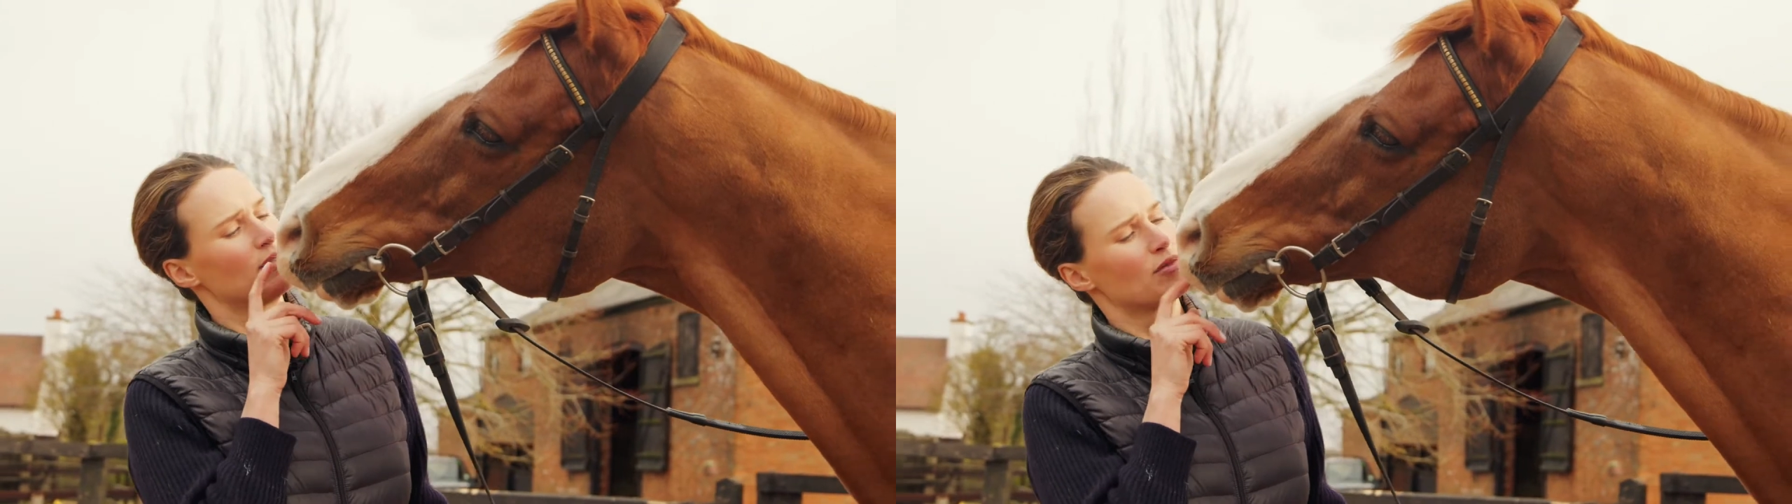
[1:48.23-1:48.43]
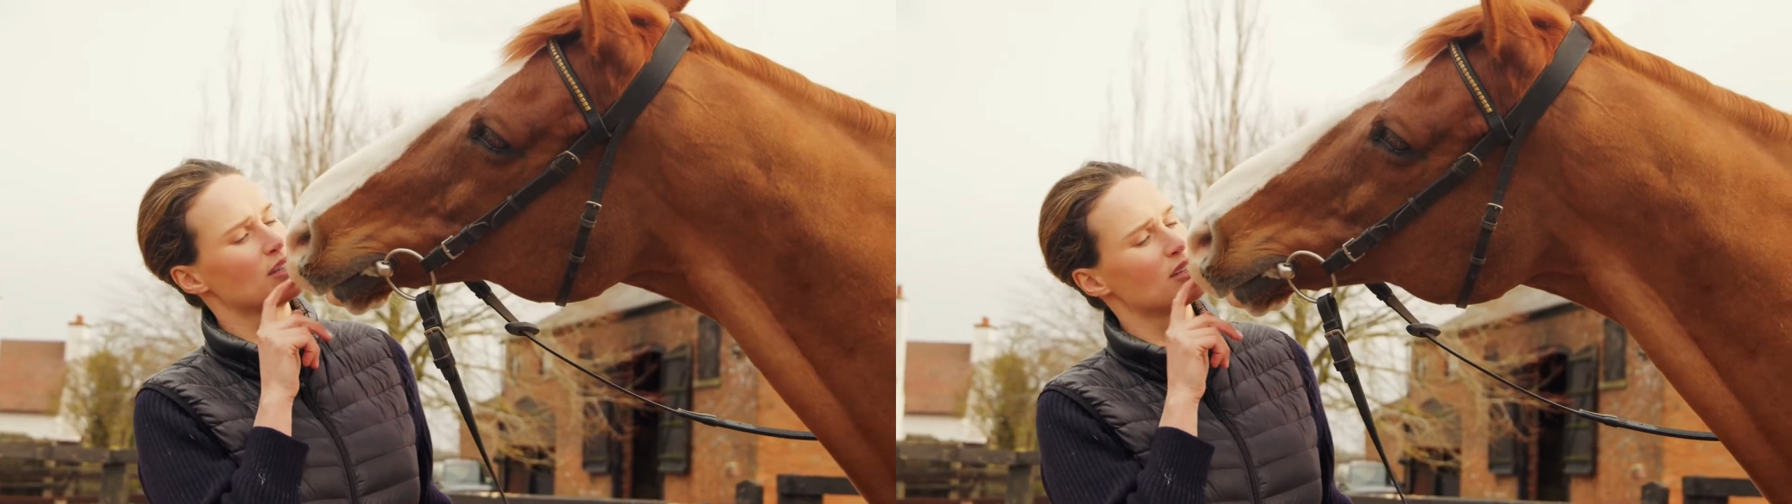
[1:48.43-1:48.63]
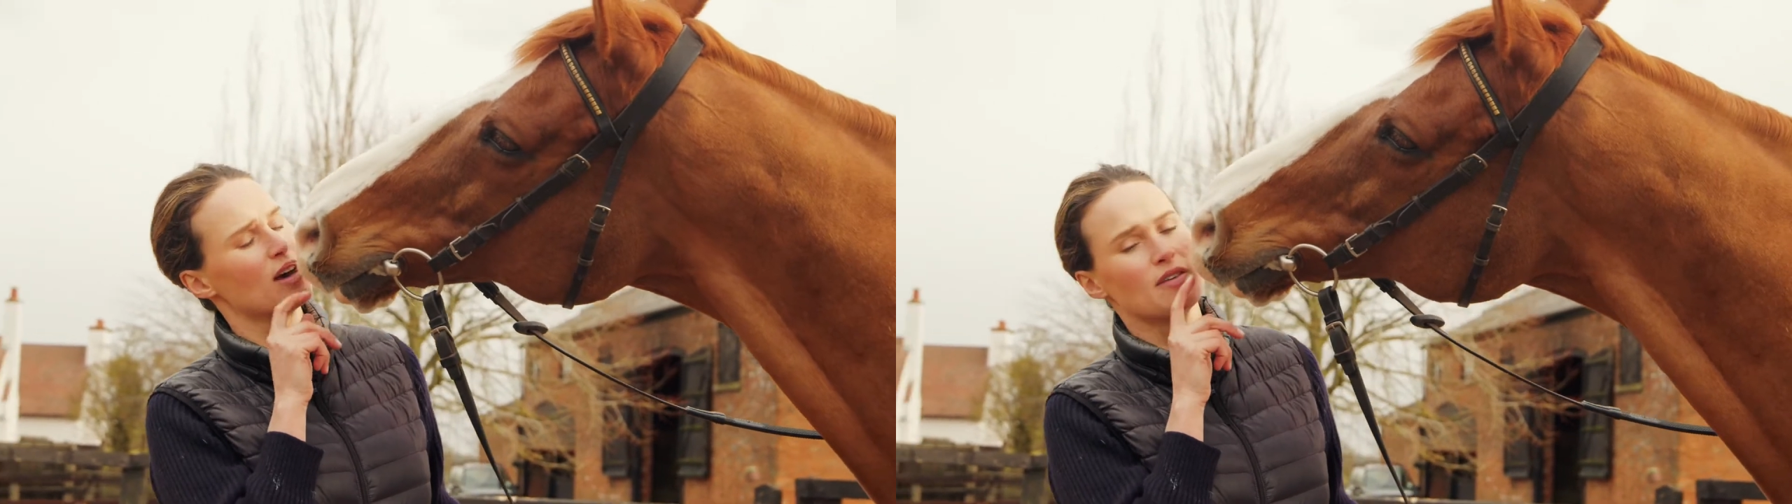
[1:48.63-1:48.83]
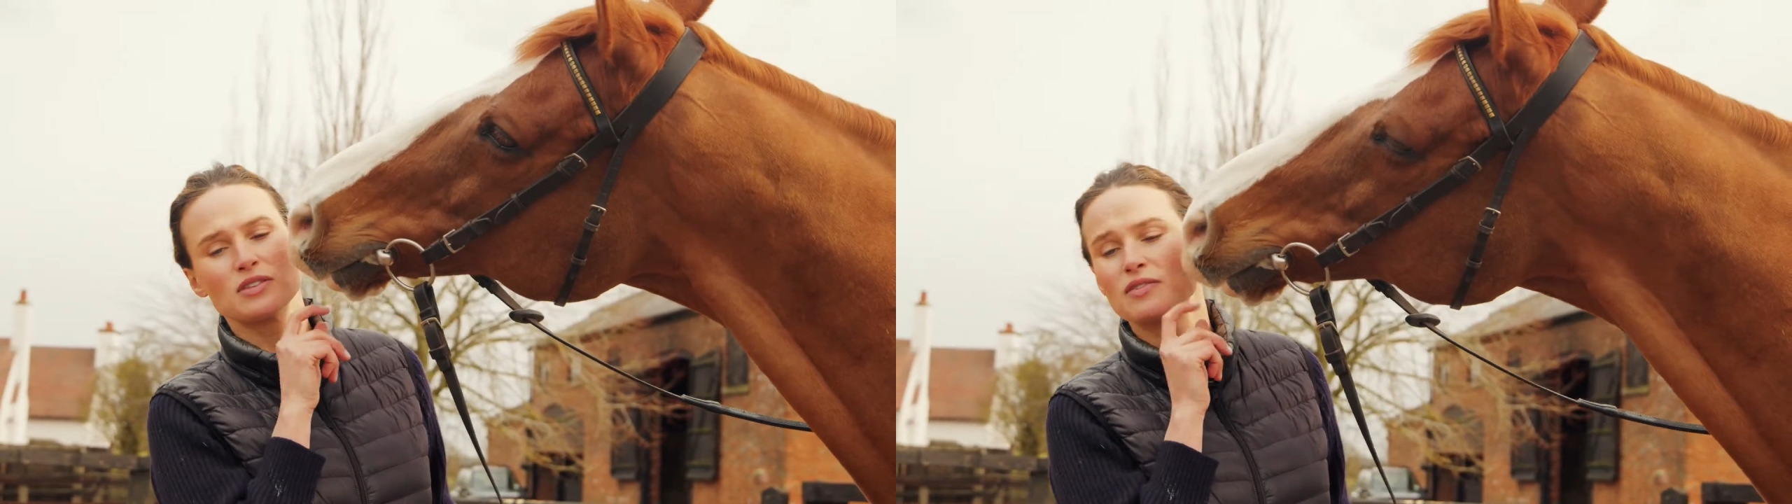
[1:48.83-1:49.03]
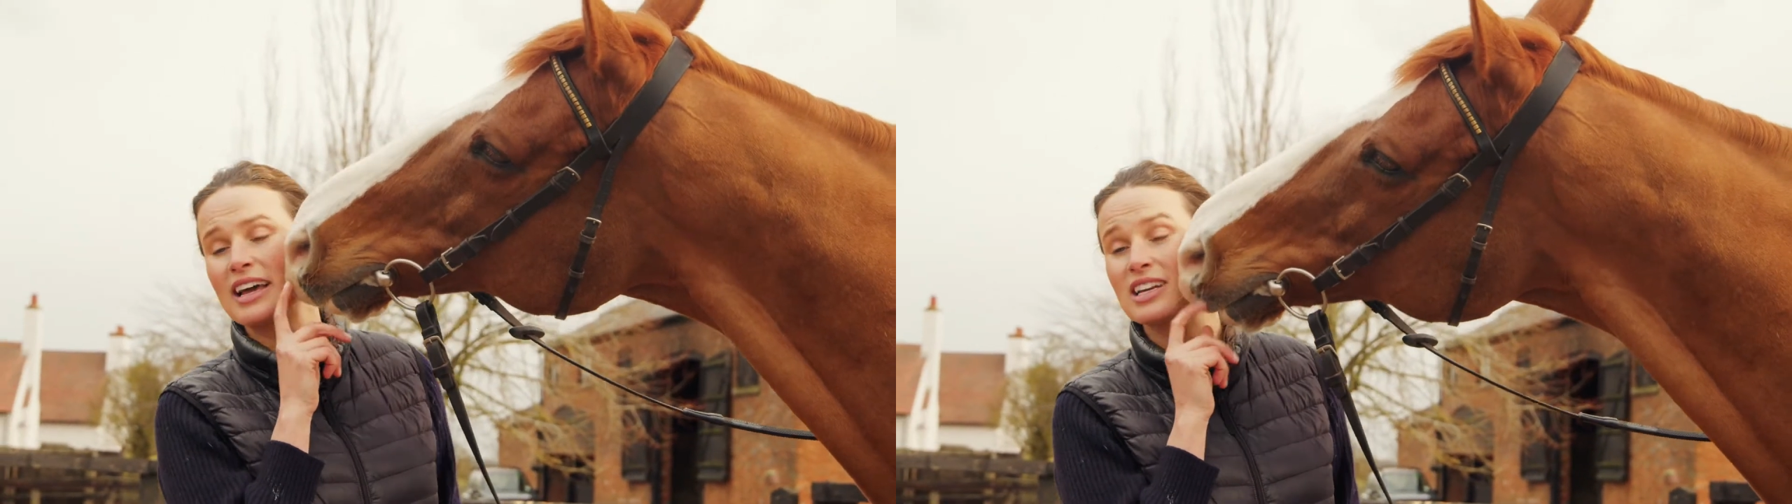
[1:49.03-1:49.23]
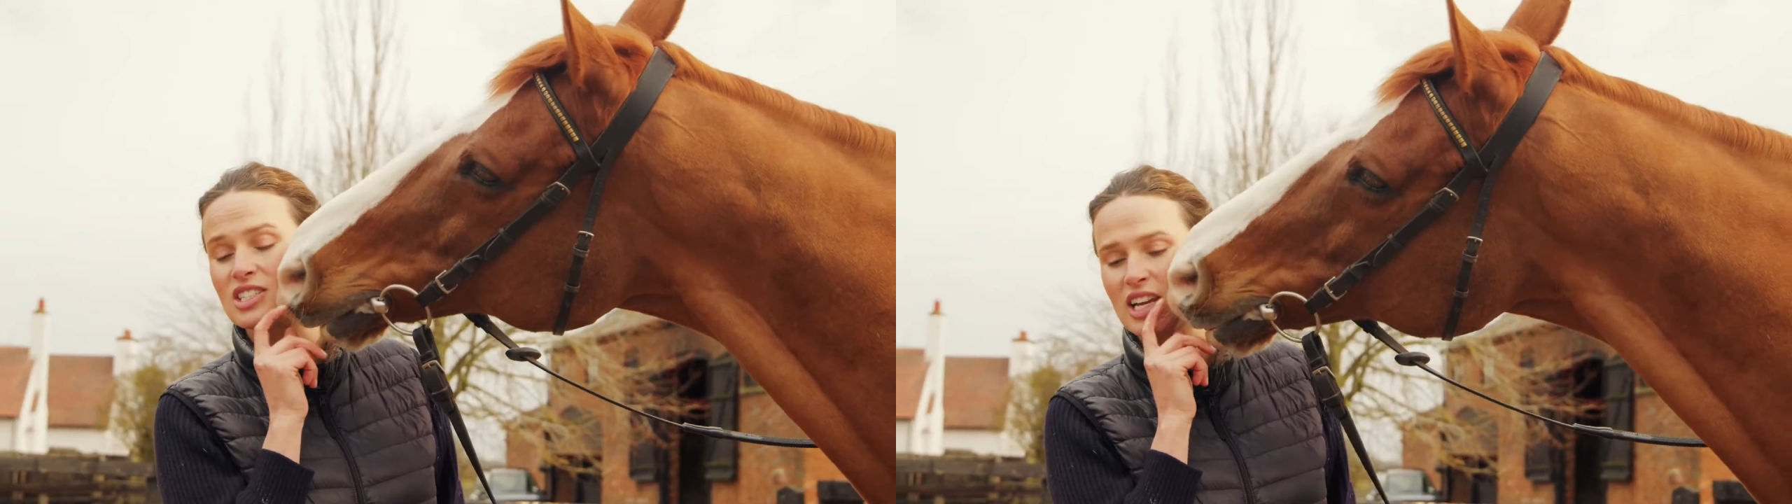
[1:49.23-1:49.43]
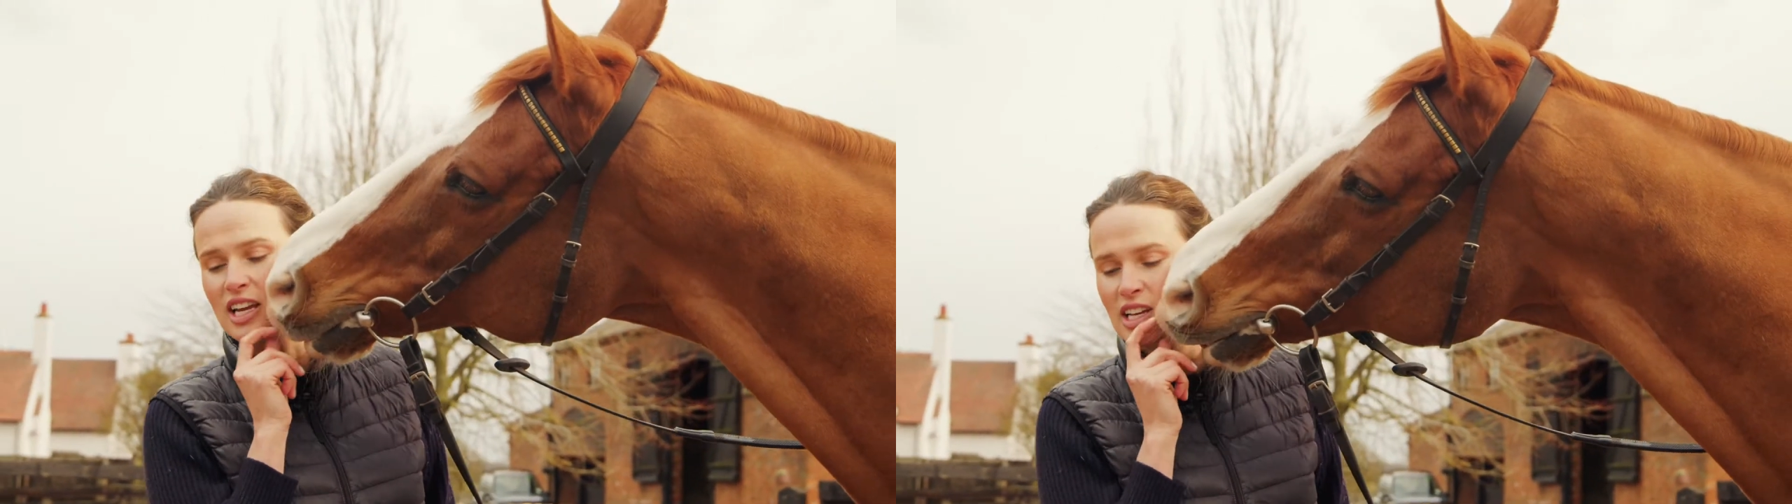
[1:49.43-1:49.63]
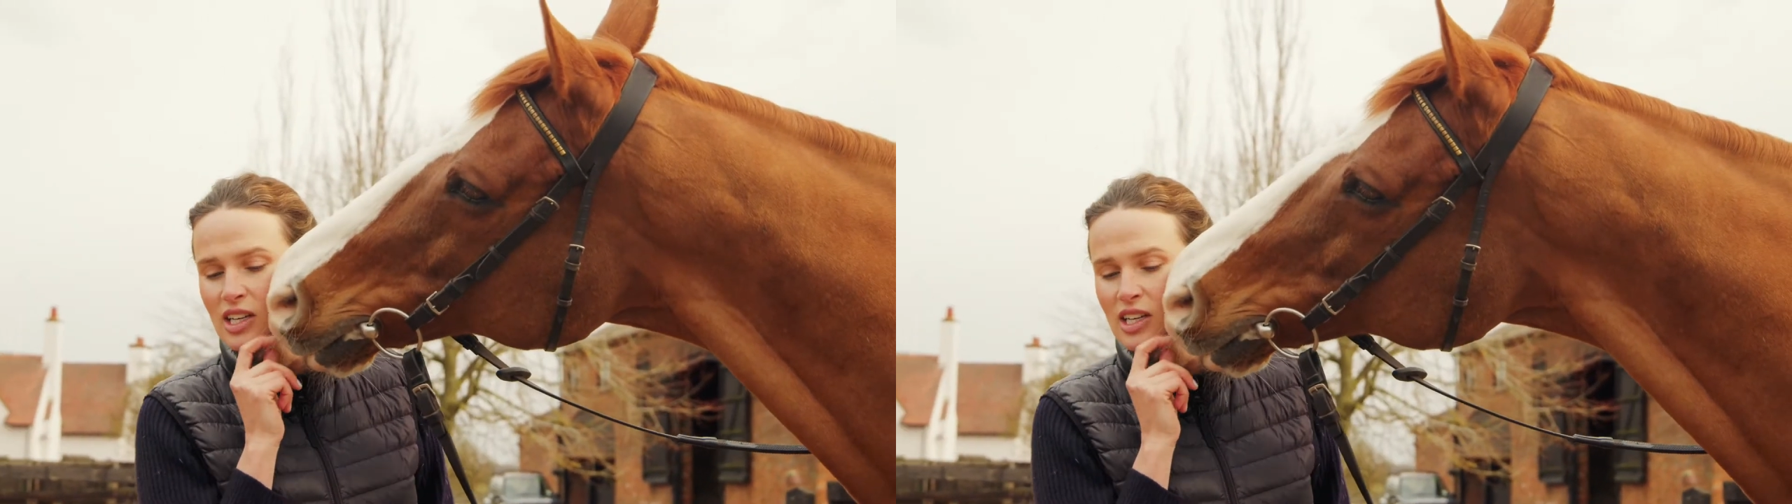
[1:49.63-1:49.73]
reserves of energy.